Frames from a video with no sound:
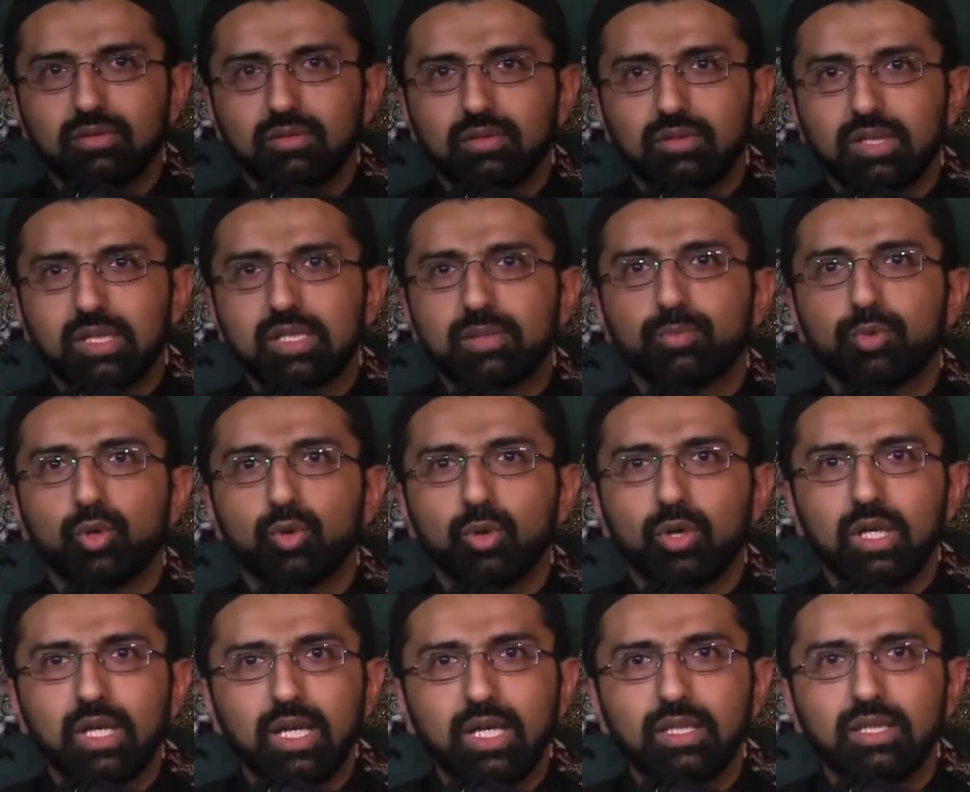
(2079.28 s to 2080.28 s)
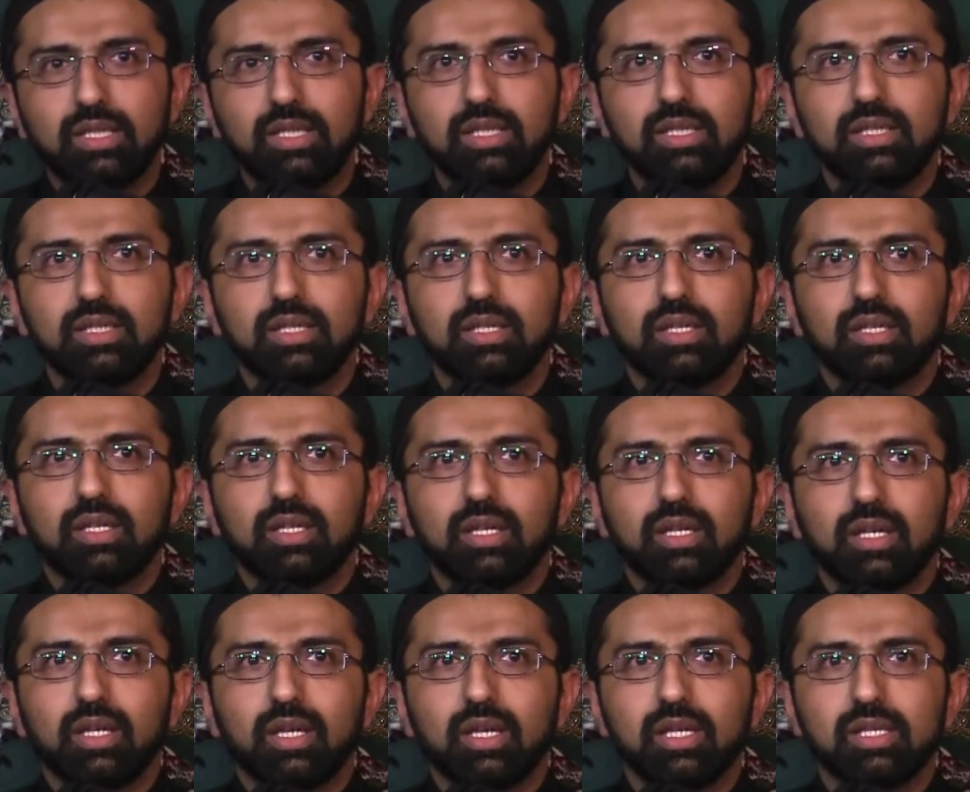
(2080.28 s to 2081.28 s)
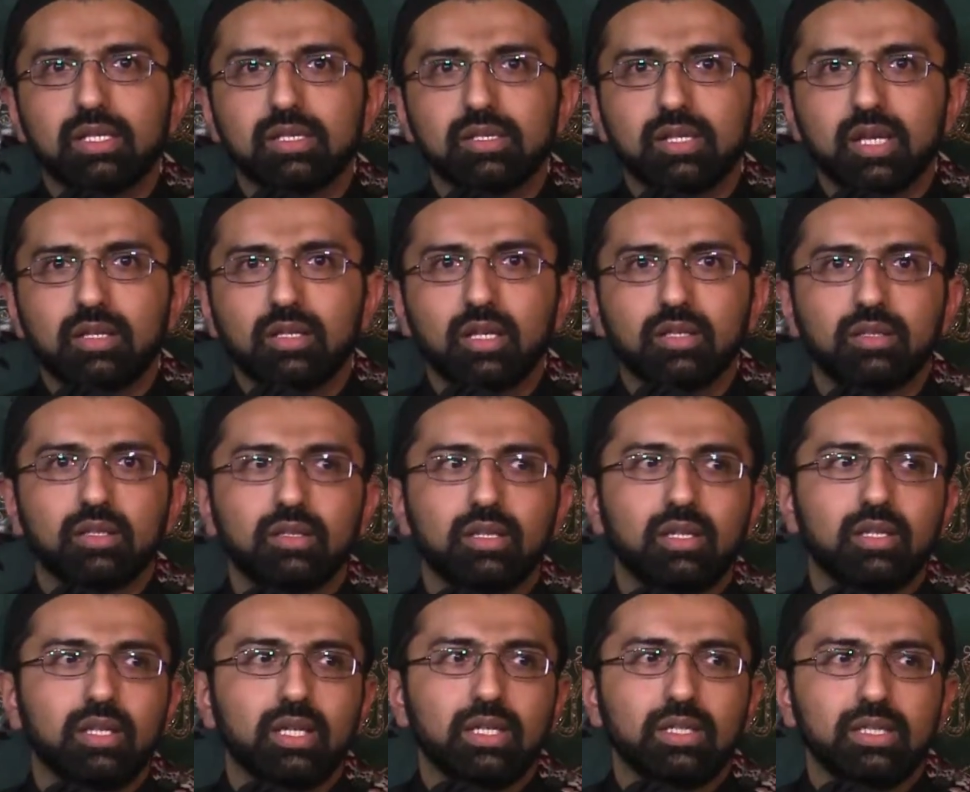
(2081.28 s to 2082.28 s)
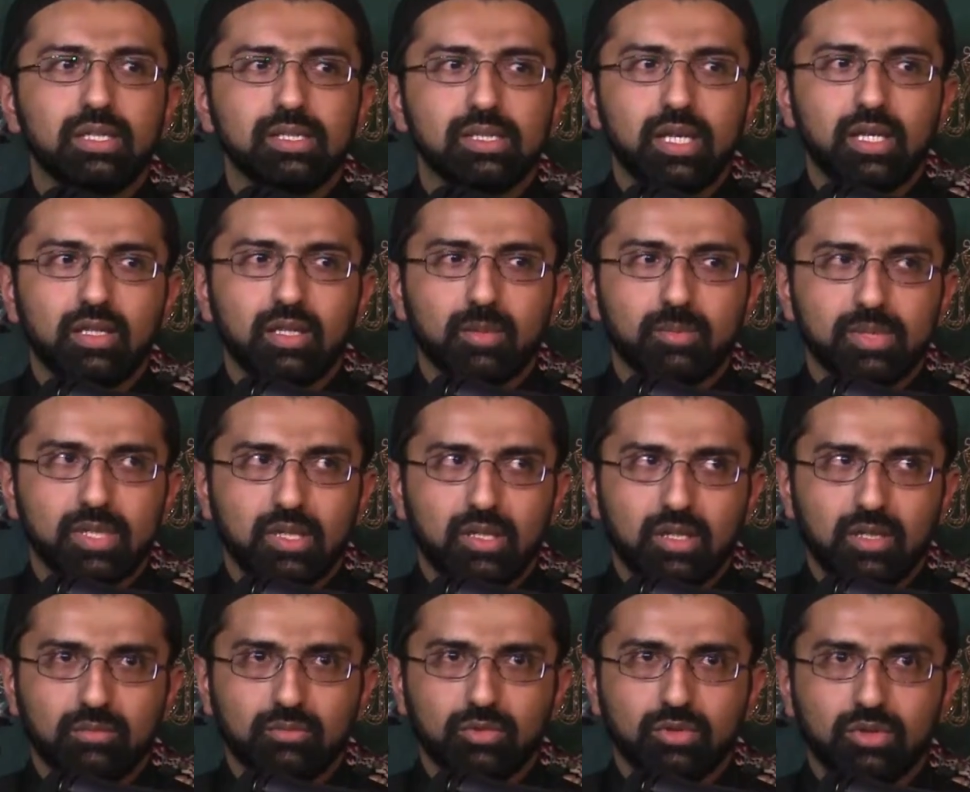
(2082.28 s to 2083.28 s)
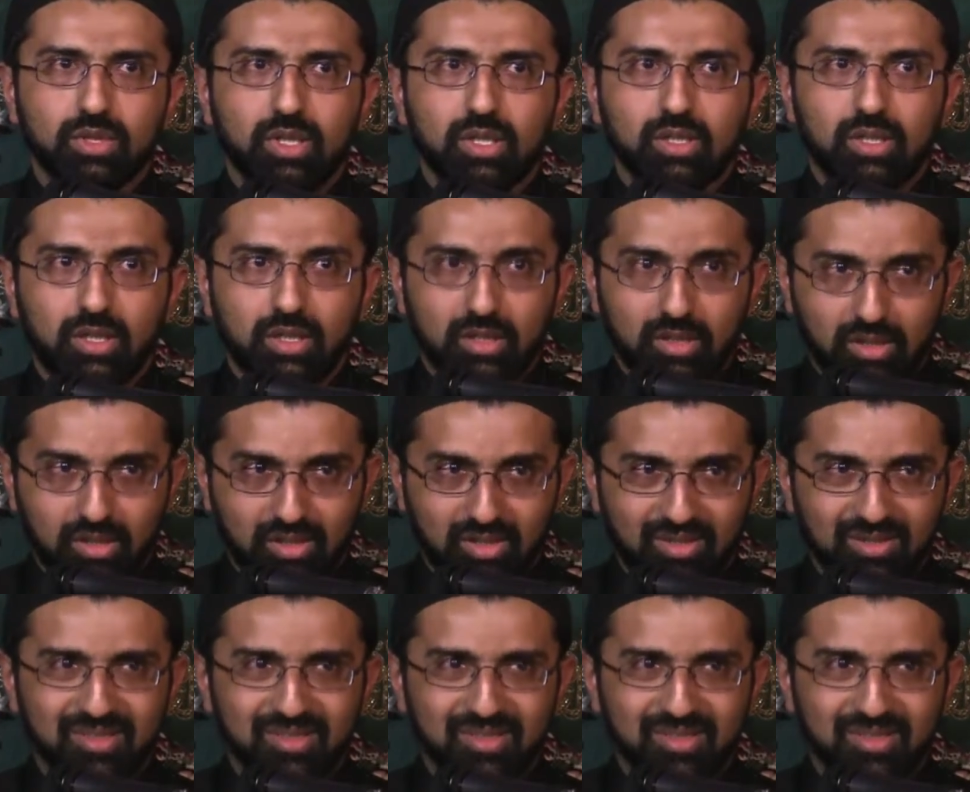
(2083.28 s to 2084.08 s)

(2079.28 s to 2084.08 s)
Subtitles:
This pure lady is none other than Lady Zainab salamullahi alayha.